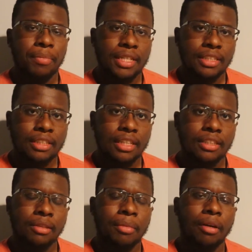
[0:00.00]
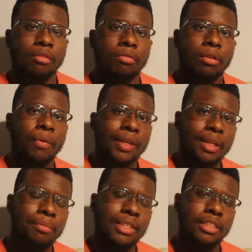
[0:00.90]
business and about growing
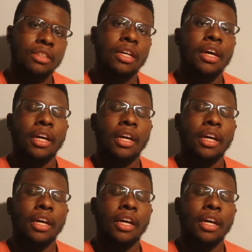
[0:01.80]
a business,